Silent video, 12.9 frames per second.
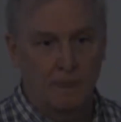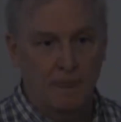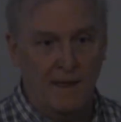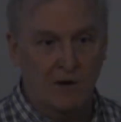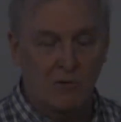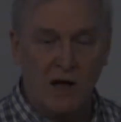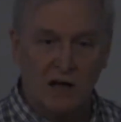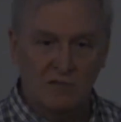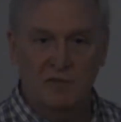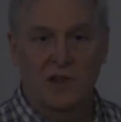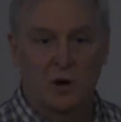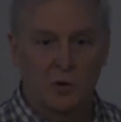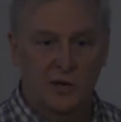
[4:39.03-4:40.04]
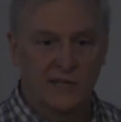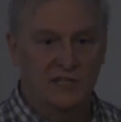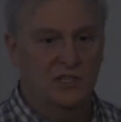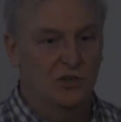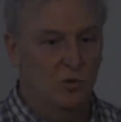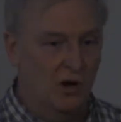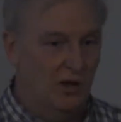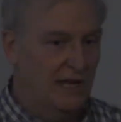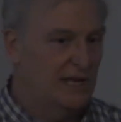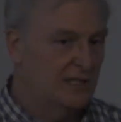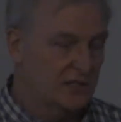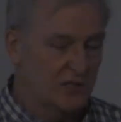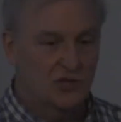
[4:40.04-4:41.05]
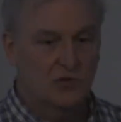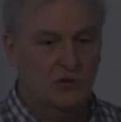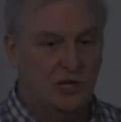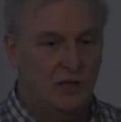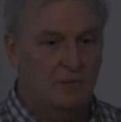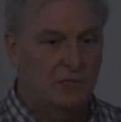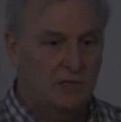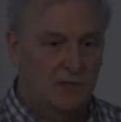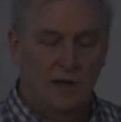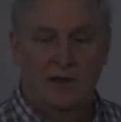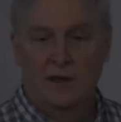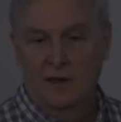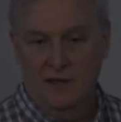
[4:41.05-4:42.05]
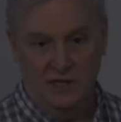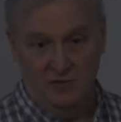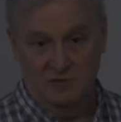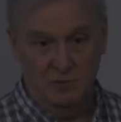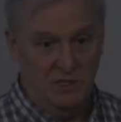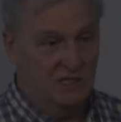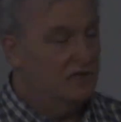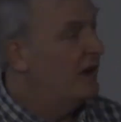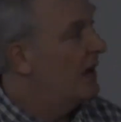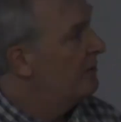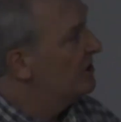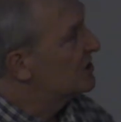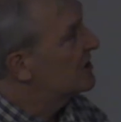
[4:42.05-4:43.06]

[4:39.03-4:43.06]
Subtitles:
And that rock flour gets into our lakes and streams and gives them these fabulous